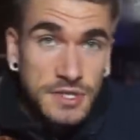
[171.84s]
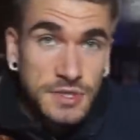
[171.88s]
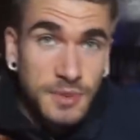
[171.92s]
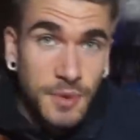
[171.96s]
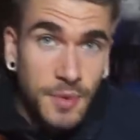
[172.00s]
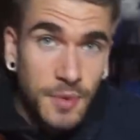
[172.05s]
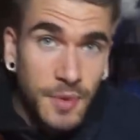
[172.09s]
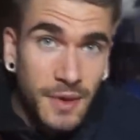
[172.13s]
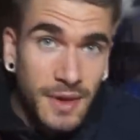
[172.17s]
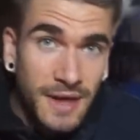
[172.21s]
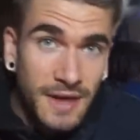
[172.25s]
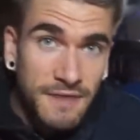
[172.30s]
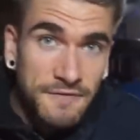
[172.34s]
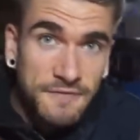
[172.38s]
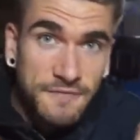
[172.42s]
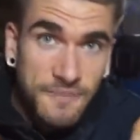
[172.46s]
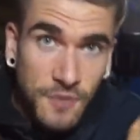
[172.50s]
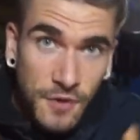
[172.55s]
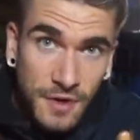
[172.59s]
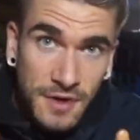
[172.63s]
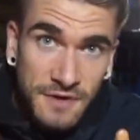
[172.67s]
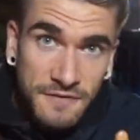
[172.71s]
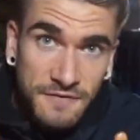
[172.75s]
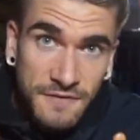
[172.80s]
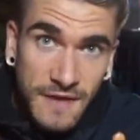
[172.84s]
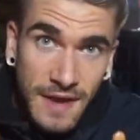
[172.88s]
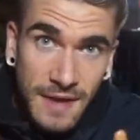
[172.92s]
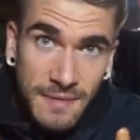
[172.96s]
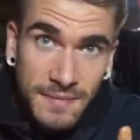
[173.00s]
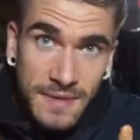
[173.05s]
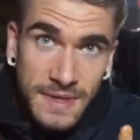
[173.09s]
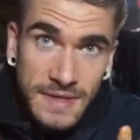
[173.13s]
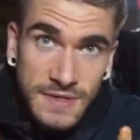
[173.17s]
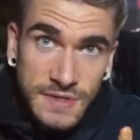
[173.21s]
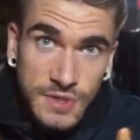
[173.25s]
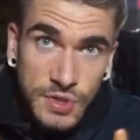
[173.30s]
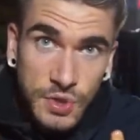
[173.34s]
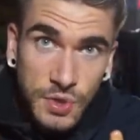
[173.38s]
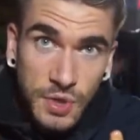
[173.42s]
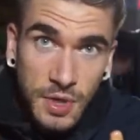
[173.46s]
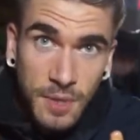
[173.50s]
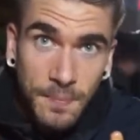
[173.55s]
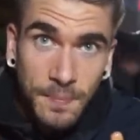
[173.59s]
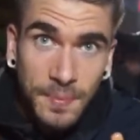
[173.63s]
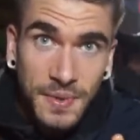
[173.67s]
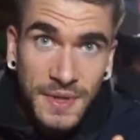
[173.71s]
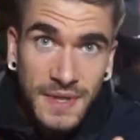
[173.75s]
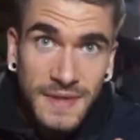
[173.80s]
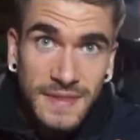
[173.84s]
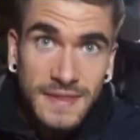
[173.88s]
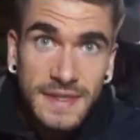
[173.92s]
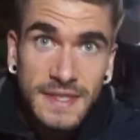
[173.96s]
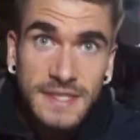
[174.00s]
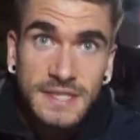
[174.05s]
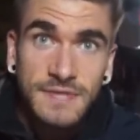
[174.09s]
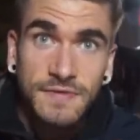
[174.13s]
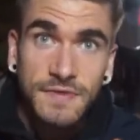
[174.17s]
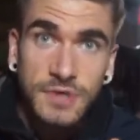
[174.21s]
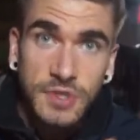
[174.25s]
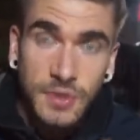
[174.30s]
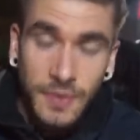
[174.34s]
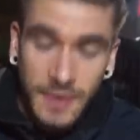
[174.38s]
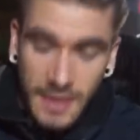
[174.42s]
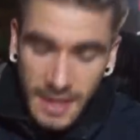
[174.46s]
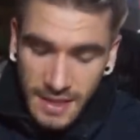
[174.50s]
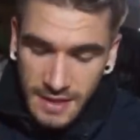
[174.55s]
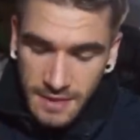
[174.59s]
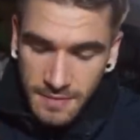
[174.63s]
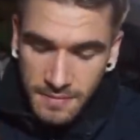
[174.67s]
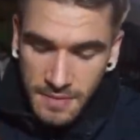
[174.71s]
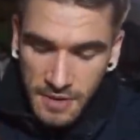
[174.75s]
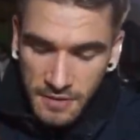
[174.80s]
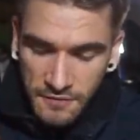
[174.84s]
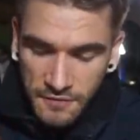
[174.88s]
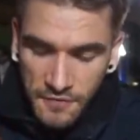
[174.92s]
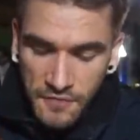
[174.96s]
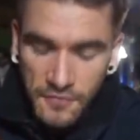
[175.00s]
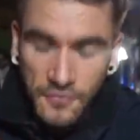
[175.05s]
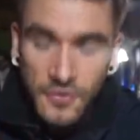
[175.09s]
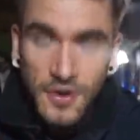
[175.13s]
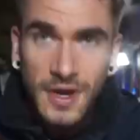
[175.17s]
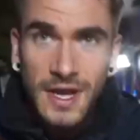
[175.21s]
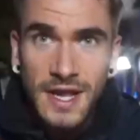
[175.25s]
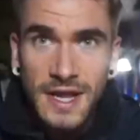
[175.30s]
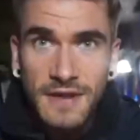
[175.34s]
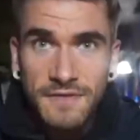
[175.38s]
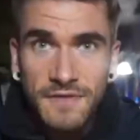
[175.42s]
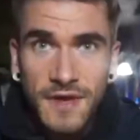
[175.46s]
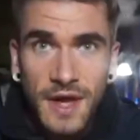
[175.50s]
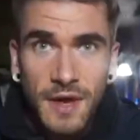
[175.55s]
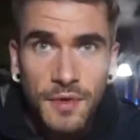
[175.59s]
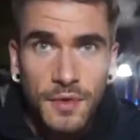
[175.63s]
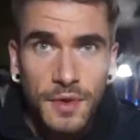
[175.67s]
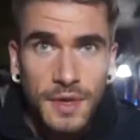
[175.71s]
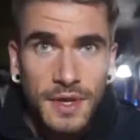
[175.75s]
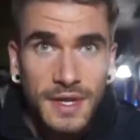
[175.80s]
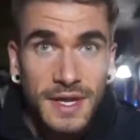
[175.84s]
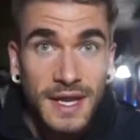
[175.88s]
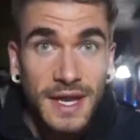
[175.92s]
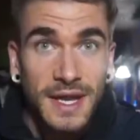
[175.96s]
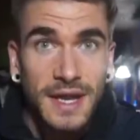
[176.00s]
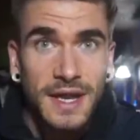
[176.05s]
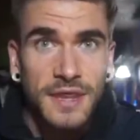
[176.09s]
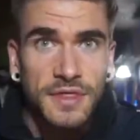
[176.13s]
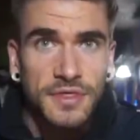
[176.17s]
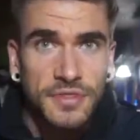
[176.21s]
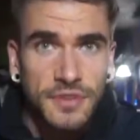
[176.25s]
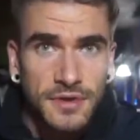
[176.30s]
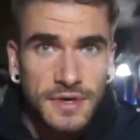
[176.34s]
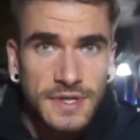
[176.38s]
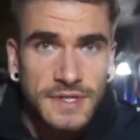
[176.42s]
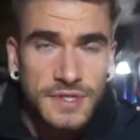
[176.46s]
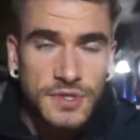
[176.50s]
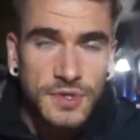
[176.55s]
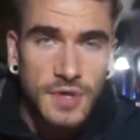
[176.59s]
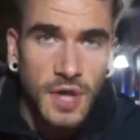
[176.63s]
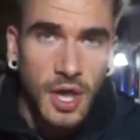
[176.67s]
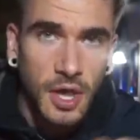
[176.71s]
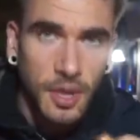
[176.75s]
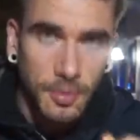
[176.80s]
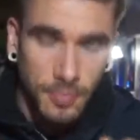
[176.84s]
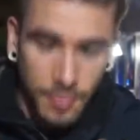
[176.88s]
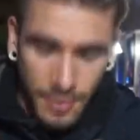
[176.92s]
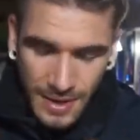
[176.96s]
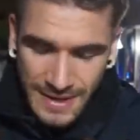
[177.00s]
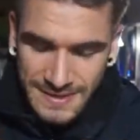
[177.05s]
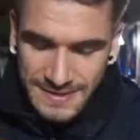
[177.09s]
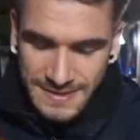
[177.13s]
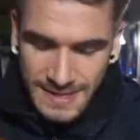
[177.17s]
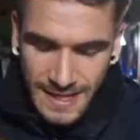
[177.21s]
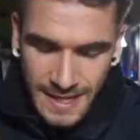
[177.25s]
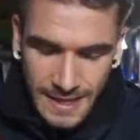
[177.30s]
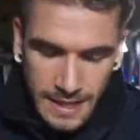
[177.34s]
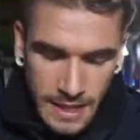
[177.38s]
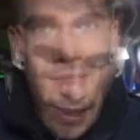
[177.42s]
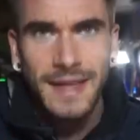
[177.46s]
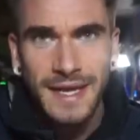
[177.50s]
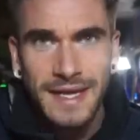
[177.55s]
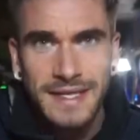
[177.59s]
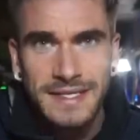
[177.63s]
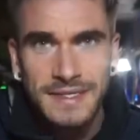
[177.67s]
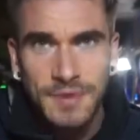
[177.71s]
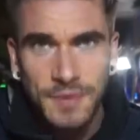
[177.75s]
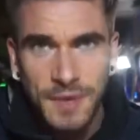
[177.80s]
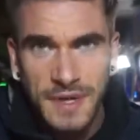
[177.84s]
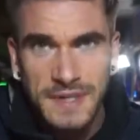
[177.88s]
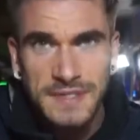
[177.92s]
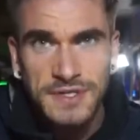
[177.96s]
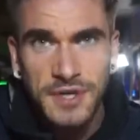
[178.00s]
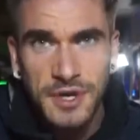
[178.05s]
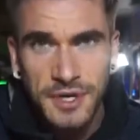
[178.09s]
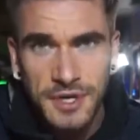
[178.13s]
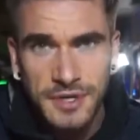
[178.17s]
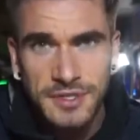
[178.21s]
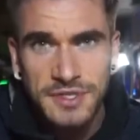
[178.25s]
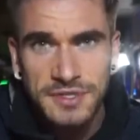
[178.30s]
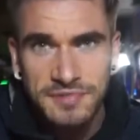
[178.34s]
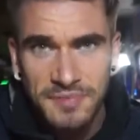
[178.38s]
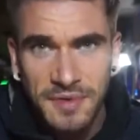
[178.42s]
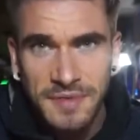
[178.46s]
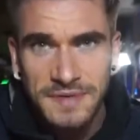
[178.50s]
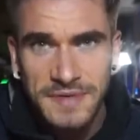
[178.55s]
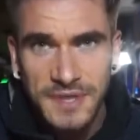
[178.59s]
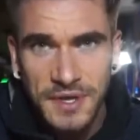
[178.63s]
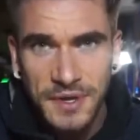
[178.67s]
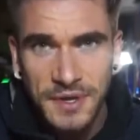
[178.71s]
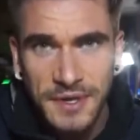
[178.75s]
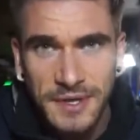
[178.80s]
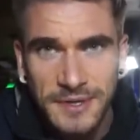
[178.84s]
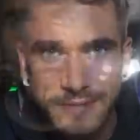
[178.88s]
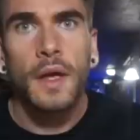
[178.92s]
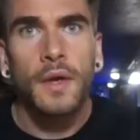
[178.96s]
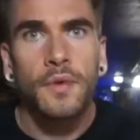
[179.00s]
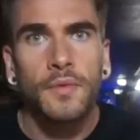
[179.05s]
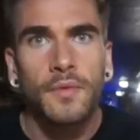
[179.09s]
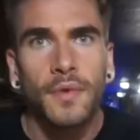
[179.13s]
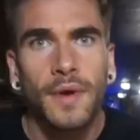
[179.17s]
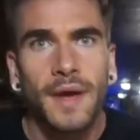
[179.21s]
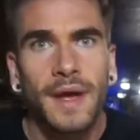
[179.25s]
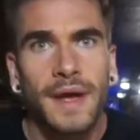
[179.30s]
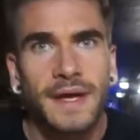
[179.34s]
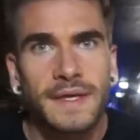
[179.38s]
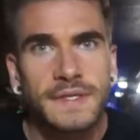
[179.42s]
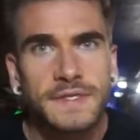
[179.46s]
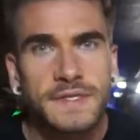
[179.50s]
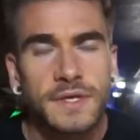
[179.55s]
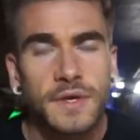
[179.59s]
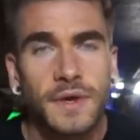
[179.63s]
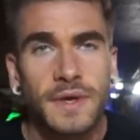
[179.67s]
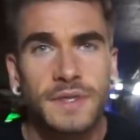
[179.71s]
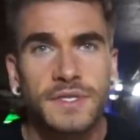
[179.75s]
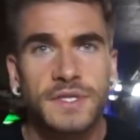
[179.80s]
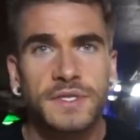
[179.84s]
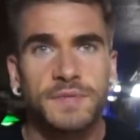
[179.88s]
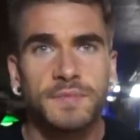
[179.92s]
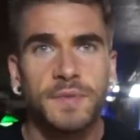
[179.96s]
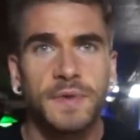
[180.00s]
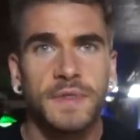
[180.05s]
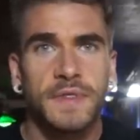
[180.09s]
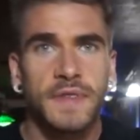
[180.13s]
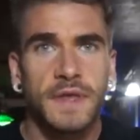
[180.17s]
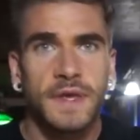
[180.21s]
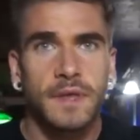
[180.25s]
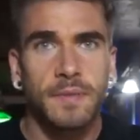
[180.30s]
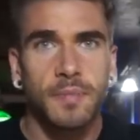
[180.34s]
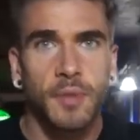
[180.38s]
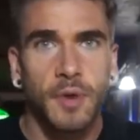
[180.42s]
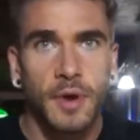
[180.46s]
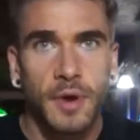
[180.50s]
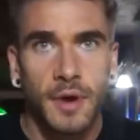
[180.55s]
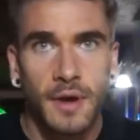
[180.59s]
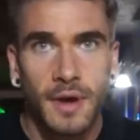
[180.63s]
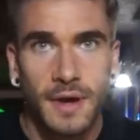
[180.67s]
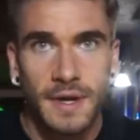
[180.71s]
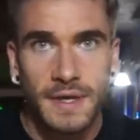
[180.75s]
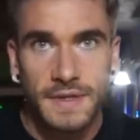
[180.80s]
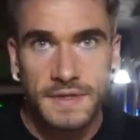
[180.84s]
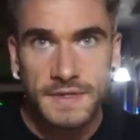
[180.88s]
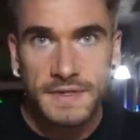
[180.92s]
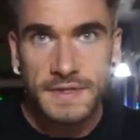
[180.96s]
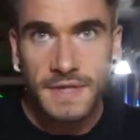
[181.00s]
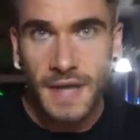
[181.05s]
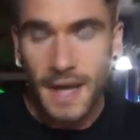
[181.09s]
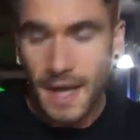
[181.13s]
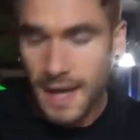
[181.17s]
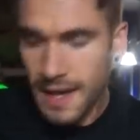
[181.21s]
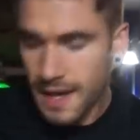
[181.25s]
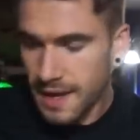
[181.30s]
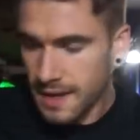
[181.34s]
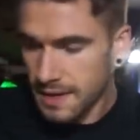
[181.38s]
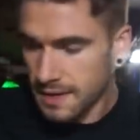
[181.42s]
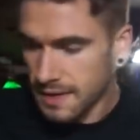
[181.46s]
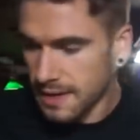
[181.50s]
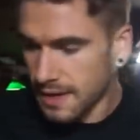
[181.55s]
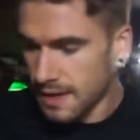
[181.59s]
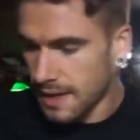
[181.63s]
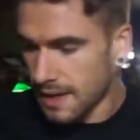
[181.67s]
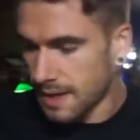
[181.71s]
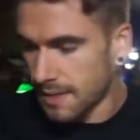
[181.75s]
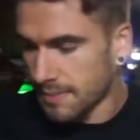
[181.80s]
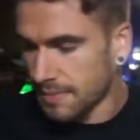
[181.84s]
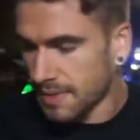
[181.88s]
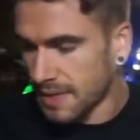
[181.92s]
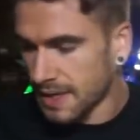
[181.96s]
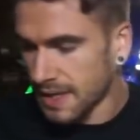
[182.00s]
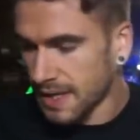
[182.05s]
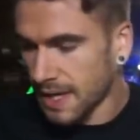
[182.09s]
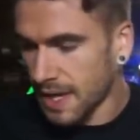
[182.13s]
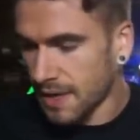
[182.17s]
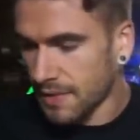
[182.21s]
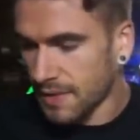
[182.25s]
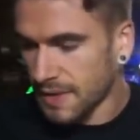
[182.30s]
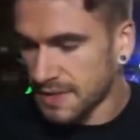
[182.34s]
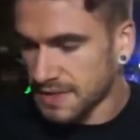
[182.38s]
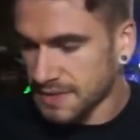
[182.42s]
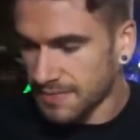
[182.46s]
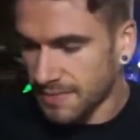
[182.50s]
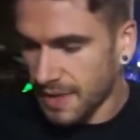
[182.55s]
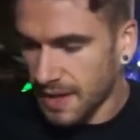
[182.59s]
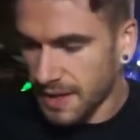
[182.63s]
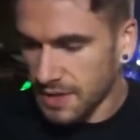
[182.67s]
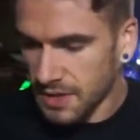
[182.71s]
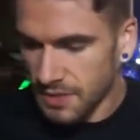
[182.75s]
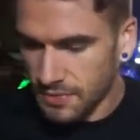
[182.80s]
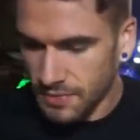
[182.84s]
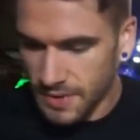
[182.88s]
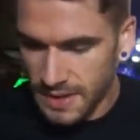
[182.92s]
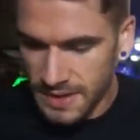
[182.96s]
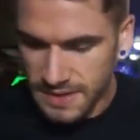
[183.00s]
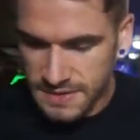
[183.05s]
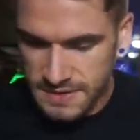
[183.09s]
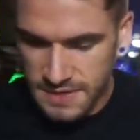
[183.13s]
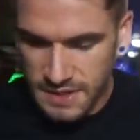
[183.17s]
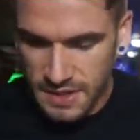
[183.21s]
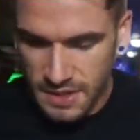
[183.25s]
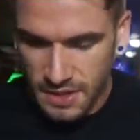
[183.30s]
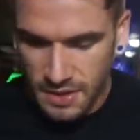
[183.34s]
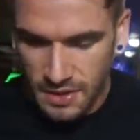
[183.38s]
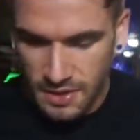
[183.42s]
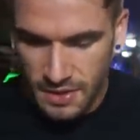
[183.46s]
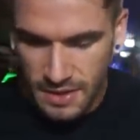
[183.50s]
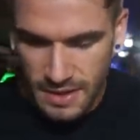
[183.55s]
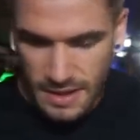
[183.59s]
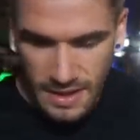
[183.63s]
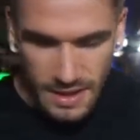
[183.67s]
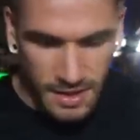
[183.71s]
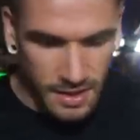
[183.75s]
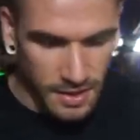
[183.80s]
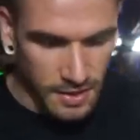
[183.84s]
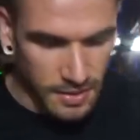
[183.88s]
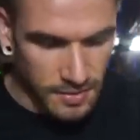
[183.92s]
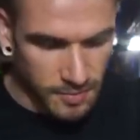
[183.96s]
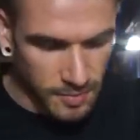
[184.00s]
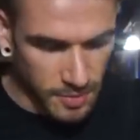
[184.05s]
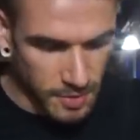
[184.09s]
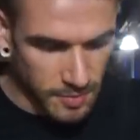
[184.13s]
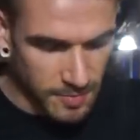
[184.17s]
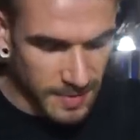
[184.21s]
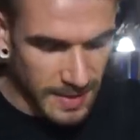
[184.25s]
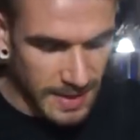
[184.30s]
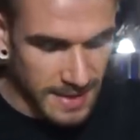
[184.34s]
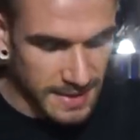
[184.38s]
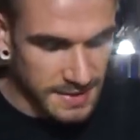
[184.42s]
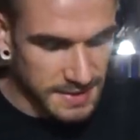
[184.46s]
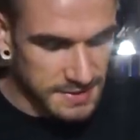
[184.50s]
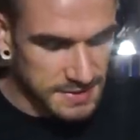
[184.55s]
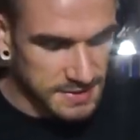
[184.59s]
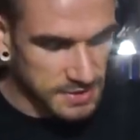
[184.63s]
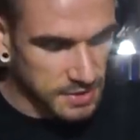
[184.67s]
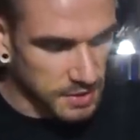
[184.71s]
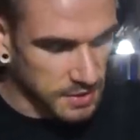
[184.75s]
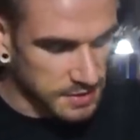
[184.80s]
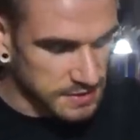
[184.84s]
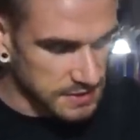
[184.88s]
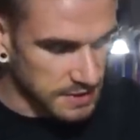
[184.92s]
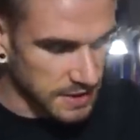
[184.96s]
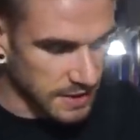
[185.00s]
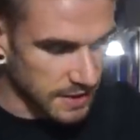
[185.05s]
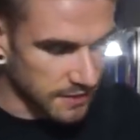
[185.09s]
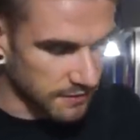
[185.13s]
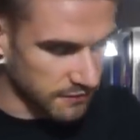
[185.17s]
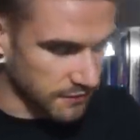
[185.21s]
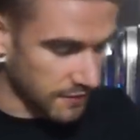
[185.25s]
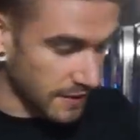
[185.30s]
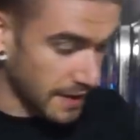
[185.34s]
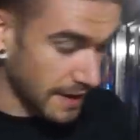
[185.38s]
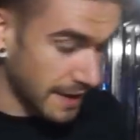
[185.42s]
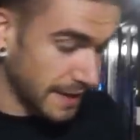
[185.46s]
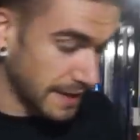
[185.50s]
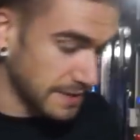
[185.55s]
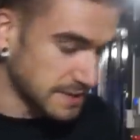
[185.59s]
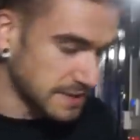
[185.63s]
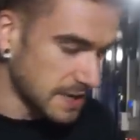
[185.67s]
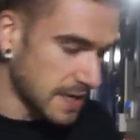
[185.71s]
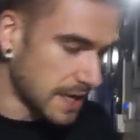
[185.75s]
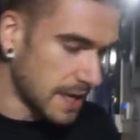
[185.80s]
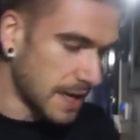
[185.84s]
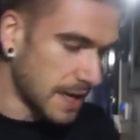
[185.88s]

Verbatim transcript: So we will have 45 minutes to complete this. We do get the meal for free, and if not, we're looking at a $32 price tag. Like I said, we'll get started here just momentarily. All right, so I just put the burger on its side, um, but yeah, we got some onion rings here. Again, all the burger patties, coleslaw, fries.